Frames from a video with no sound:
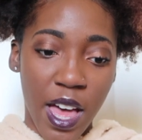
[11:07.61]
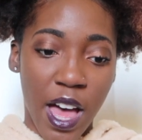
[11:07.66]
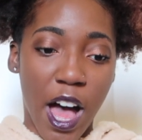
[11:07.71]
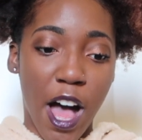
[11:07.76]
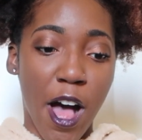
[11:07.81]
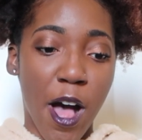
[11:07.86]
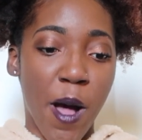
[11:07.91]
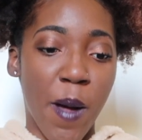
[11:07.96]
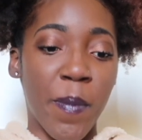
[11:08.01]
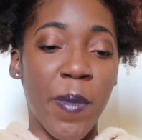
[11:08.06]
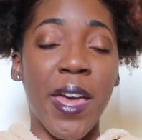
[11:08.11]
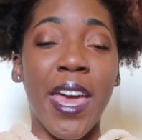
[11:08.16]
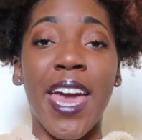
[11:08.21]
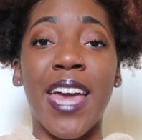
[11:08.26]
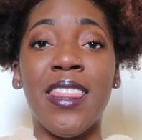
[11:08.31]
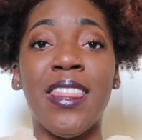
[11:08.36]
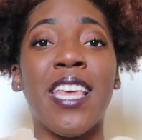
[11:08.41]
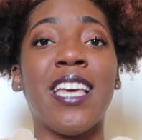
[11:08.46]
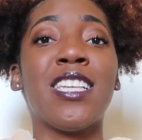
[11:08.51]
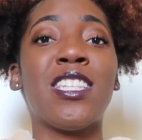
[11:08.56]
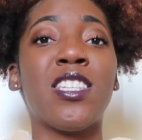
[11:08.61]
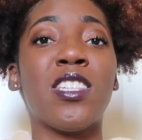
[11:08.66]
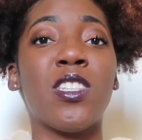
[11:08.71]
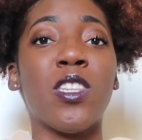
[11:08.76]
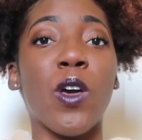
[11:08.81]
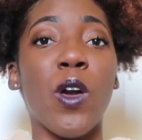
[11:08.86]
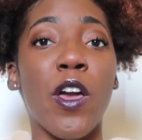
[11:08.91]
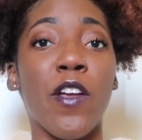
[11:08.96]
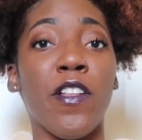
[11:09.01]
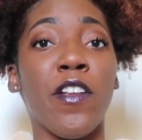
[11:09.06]
And
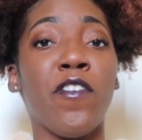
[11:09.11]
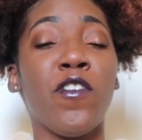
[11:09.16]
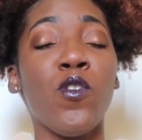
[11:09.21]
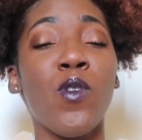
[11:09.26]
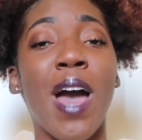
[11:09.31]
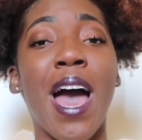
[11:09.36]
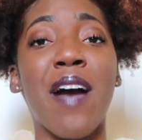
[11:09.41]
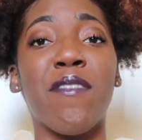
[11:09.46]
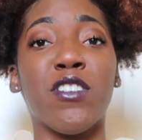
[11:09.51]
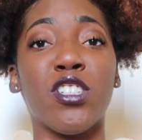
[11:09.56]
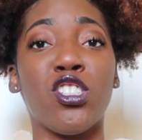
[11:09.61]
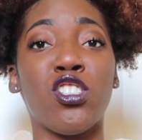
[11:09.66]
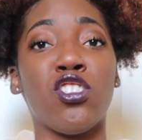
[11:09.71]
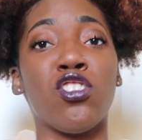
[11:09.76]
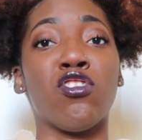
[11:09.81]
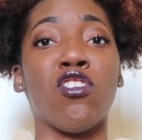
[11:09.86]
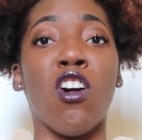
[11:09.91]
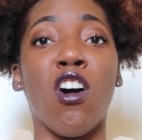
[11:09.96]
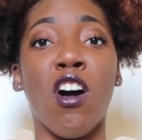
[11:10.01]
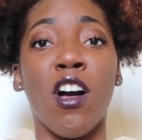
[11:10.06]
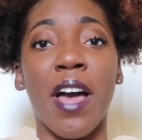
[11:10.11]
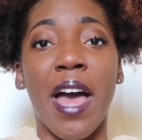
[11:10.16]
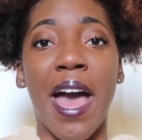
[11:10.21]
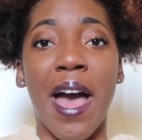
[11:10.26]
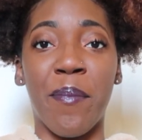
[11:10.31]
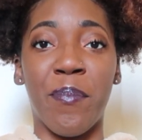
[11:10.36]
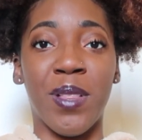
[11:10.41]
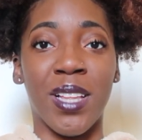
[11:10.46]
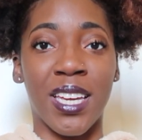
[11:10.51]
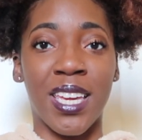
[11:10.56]
if you have a strong
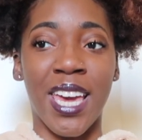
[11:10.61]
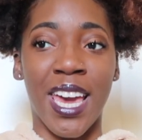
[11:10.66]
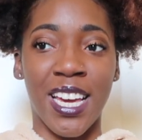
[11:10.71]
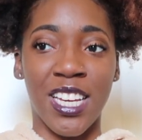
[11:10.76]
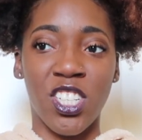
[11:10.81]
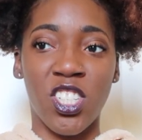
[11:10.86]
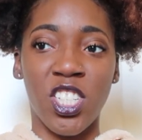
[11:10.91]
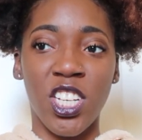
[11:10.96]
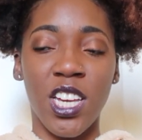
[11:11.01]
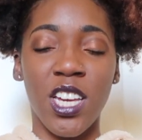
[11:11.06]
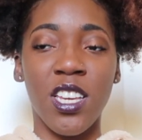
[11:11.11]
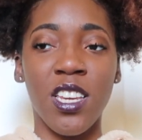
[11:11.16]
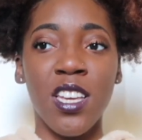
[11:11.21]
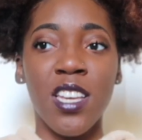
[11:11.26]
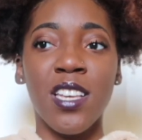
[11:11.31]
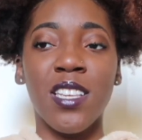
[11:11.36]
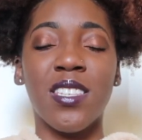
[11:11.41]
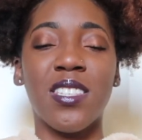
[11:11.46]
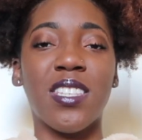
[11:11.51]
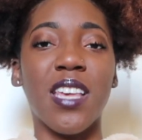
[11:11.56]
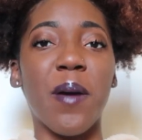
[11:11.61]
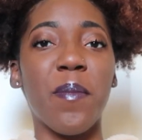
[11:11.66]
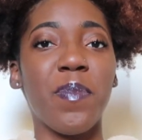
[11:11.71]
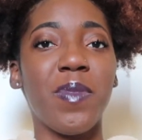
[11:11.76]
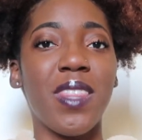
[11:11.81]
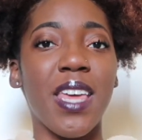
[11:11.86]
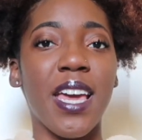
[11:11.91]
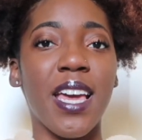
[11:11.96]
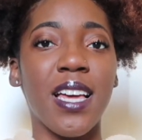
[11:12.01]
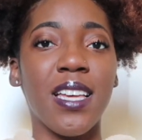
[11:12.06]
application, some
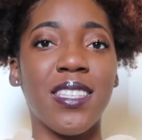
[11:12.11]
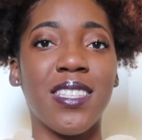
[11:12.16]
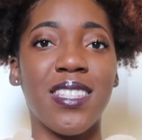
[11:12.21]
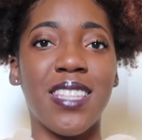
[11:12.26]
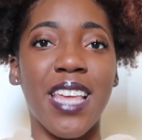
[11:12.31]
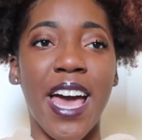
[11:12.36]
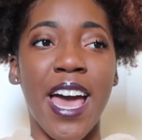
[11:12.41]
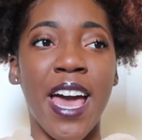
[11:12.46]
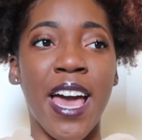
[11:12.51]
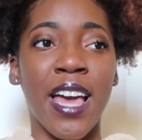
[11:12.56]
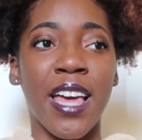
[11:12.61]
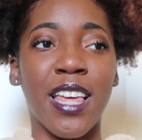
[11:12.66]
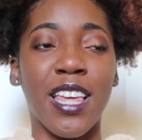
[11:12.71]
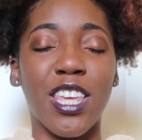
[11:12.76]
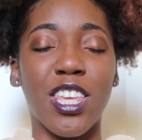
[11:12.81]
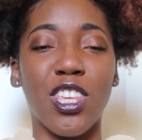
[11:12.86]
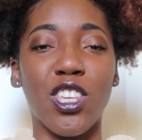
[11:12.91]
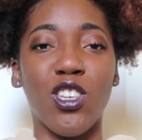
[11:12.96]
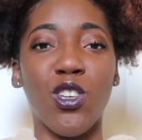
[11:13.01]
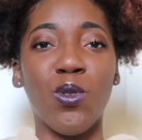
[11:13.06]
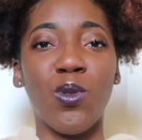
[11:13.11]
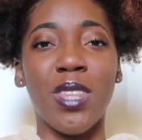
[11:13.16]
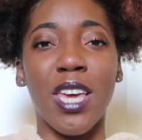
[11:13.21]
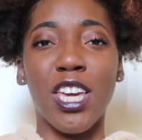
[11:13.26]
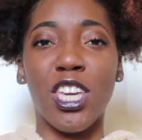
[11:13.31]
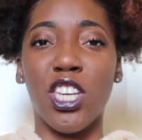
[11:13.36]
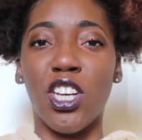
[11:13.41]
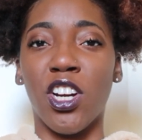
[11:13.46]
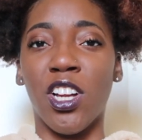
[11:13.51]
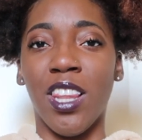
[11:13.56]
things that you
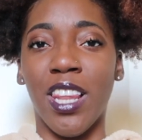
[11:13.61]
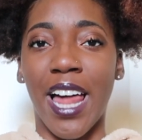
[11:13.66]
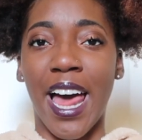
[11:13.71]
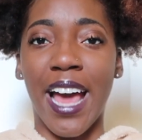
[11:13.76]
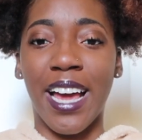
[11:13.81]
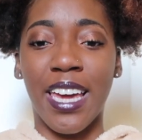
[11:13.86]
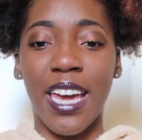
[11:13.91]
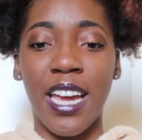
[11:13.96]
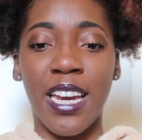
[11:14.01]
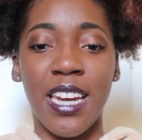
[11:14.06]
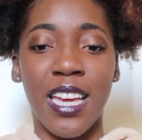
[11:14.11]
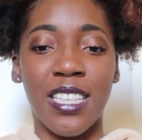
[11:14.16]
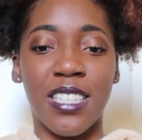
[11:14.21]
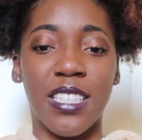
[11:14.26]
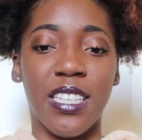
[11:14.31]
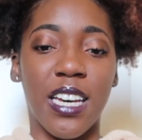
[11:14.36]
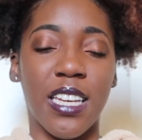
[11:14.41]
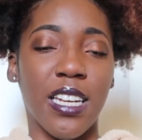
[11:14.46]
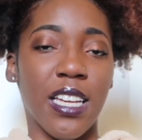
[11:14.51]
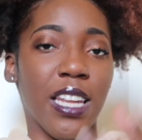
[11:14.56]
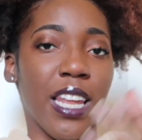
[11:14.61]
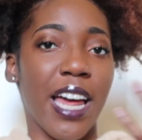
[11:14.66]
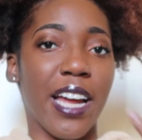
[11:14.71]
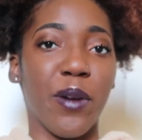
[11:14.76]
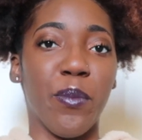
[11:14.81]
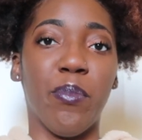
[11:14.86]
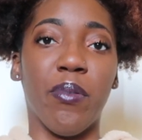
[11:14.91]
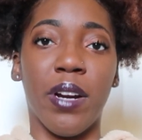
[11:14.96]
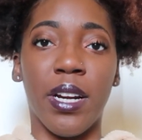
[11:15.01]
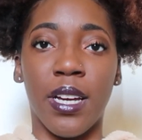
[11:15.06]
think you're lacking is gonna,
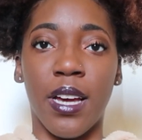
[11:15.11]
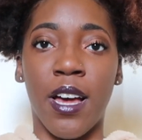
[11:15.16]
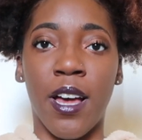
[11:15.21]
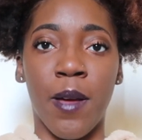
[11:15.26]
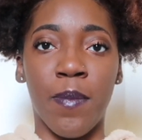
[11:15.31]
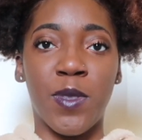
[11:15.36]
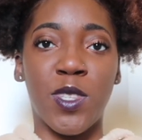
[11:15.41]
like, bring up.